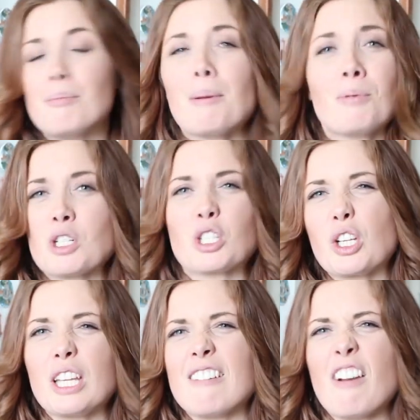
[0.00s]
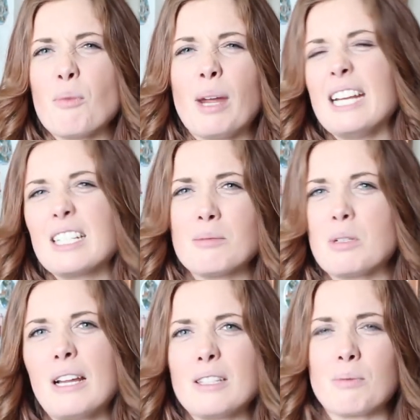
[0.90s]
people just cook it their own way and
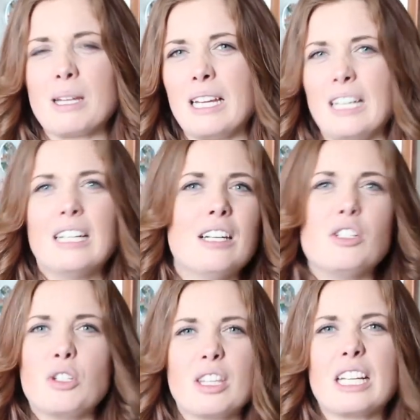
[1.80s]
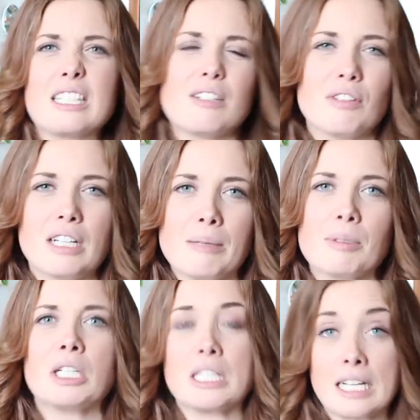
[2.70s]
sometimes we do things differently
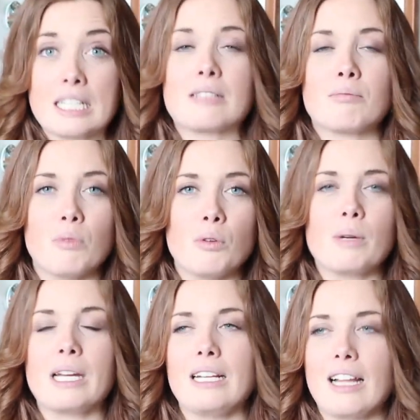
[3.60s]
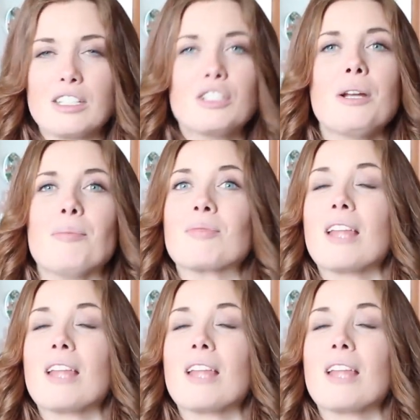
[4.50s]
because that's what we like to do.